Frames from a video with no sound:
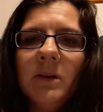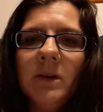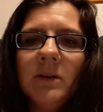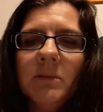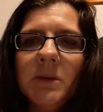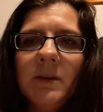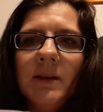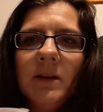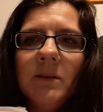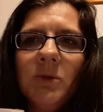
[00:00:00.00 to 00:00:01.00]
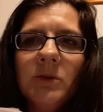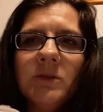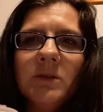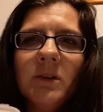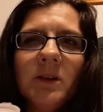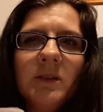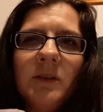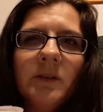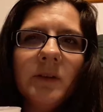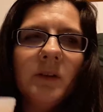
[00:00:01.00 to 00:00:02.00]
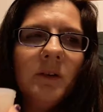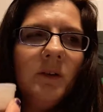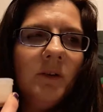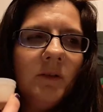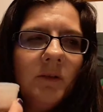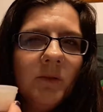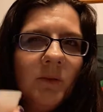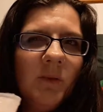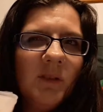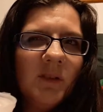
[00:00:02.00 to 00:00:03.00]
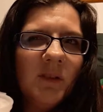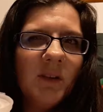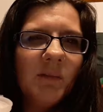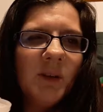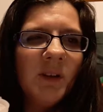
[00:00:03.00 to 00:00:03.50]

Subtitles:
isn't particularly moisturising, so I don't use it all the time,